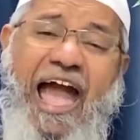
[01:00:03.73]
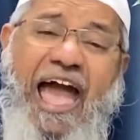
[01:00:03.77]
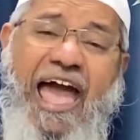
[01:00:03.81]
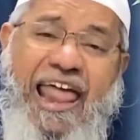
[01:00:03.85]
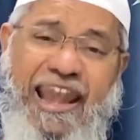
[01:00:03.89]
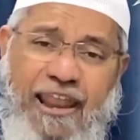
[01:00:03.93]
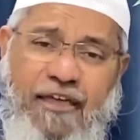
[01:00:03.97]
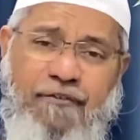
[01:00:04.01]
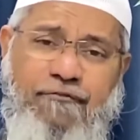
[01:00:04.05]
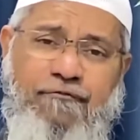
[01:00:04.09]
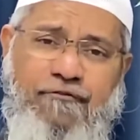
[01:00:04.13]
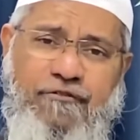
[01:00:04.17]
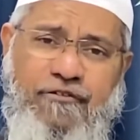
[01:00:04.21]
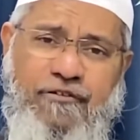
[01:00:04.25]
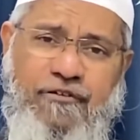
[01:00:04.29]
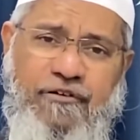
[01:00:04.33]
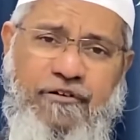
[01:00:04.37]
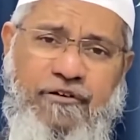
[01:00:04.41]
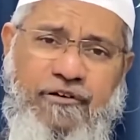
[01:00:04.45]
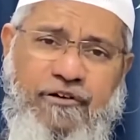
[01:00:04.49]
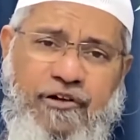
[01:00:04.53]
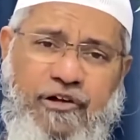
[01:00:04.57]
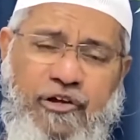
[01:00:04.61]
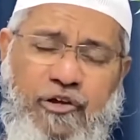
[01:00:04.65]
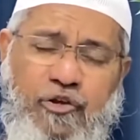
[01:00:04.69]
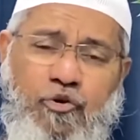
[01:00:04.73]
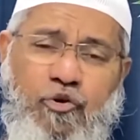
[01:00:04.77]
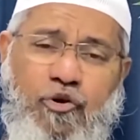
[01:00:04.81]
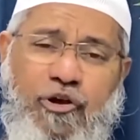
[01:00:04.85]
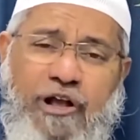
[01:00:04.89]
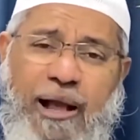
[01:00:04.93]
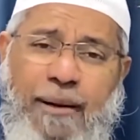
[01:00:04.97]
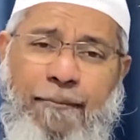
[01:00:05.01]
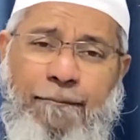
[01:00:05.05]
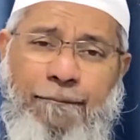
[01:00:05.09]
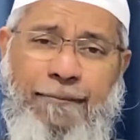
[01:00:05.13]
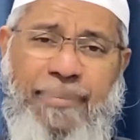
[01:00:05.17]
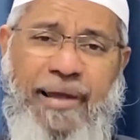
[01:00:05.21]
And if you
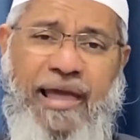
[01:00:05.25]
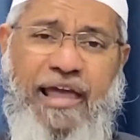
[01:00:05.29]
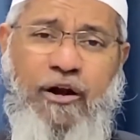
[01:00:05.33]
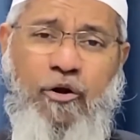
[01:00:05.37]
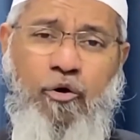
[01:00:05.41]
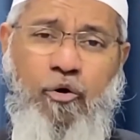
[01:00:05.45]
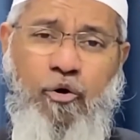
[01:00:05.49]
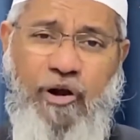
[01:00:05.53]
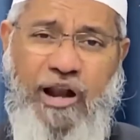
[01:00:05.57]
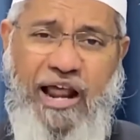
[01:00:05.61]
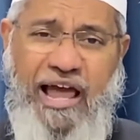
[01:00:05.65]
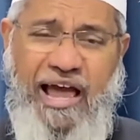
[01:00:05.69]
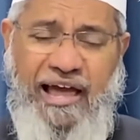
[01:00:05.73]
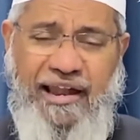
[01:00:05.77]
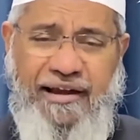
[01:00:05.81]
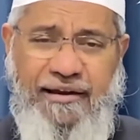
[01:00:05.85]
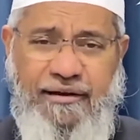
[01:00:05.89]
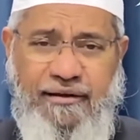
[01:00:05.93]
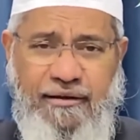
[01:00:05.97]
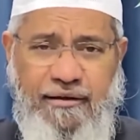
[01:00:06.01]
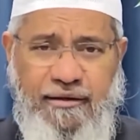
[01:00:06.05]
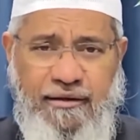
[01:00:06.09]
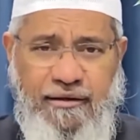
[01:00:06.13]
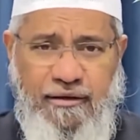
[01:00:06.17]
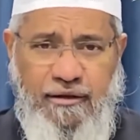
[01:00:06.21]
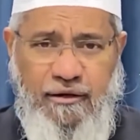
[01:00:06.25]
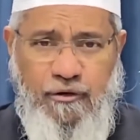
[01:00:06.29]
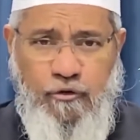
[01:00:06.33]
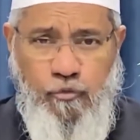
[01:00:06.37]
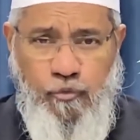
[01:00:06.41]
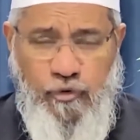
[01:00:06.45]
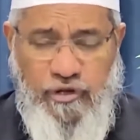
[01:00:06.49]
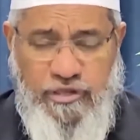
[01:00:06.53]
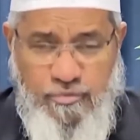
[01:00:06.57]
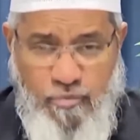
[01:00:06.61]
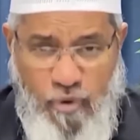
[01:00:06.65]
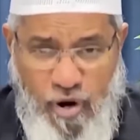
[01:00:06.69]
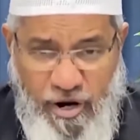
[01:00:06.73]
compare Quran
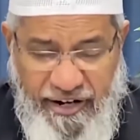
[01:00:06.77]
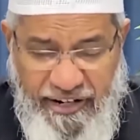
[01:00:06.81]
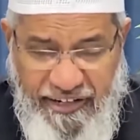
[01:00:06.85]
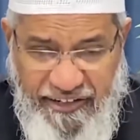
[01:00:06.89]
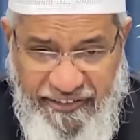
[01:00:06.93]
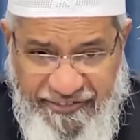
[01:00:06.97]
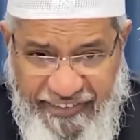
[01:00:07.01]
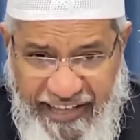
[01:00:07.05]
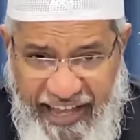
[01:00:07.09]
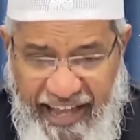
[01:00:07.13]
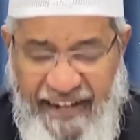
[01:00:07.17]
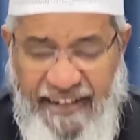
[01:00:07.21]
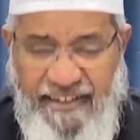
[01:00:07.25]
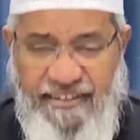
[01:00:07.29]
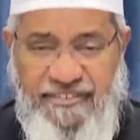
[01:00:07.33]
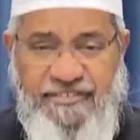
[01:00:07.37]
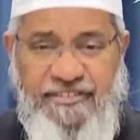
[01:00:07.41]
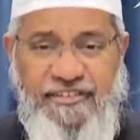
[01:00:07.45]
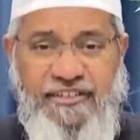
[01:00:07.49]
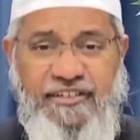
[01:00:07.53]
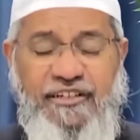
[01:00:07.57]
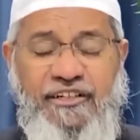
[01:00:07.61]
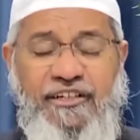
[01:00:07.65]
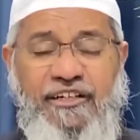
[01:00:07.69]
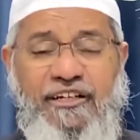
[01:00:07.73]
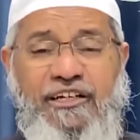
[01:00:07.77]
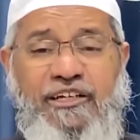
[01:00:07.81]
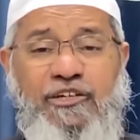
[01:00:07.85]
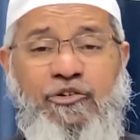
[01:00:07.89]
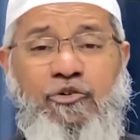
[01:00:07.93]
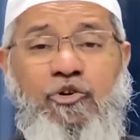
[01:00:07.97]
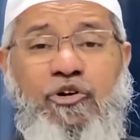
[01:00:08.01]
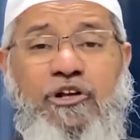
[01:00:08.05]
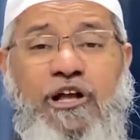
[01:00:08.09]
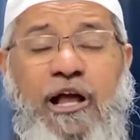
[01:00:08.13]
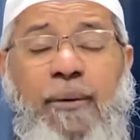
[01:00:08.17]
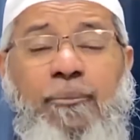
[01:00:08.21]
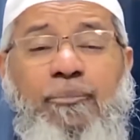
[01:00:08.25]
with modern science,
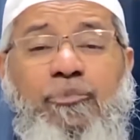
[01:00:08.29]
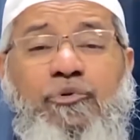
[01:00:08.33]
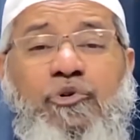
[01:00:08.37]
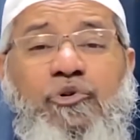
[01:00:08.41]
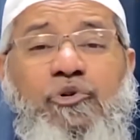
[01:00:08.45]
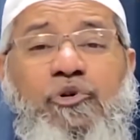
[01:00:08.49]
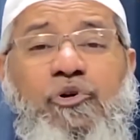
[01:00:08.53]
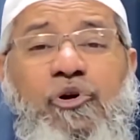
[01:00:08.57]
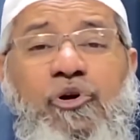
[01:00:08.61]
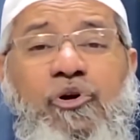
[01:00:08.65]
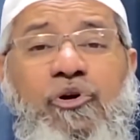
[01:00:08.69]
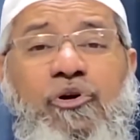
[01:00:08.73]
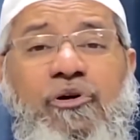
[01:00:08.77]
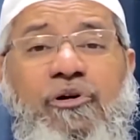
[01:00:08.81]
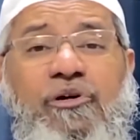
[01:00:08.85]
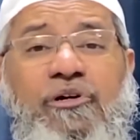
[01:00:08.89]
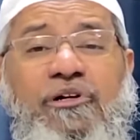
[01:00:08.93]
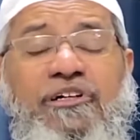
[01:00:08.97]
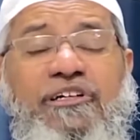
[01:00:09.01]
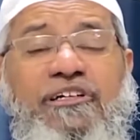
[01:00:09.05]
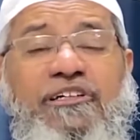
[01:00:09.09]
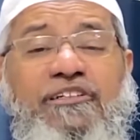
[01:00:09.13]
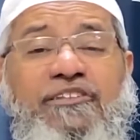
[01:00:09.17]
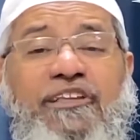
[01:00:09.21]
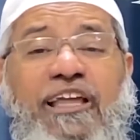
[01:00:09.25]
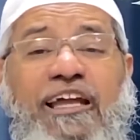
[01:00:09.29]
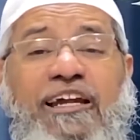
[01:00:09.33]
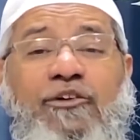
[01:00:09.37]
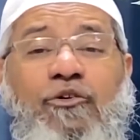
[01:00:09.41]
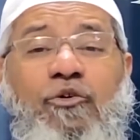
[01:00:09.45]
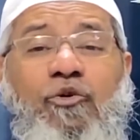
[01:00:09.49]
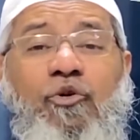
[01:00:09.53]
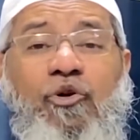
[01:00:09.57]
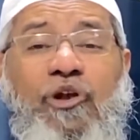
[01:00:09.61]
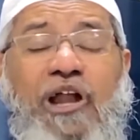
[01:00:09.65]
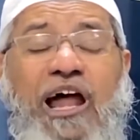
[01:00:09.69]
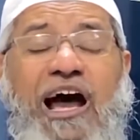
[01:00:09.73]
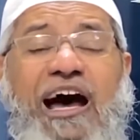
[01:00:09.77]
you'll come to know that
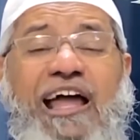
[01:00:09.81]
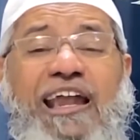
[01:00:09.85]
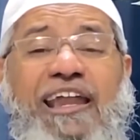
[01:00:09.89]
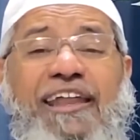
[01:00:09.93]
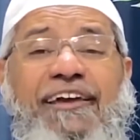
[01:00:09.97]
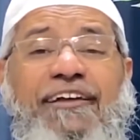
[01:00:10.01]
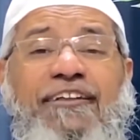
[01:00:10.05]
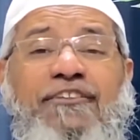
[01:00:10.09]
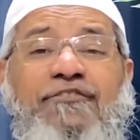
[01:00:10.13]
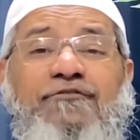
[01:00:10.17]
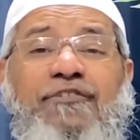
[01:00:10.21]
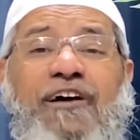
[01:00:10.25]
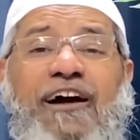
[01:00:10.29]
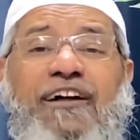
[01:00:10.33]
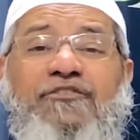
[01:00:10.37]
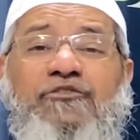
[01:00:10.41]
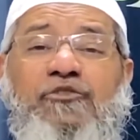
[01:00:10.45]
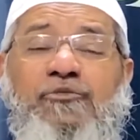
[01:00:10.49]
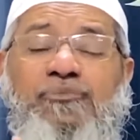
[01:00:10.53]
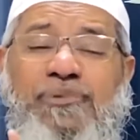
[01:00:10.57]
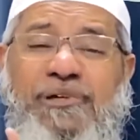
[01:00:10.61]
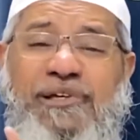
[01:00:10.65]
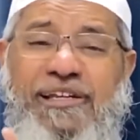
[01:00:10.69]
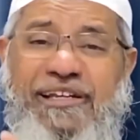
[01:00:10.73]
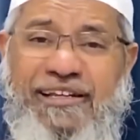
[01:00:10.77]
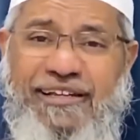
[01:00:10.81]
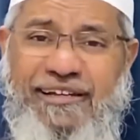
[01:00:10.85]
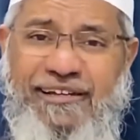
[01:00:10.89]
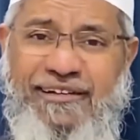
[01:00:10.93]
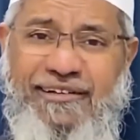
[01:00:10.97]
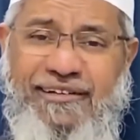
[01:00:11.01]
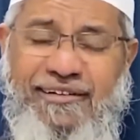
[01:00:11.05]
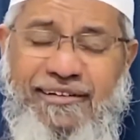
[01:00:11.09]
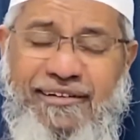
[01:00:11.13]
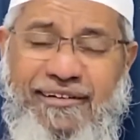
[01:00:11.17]
Quran is far superior.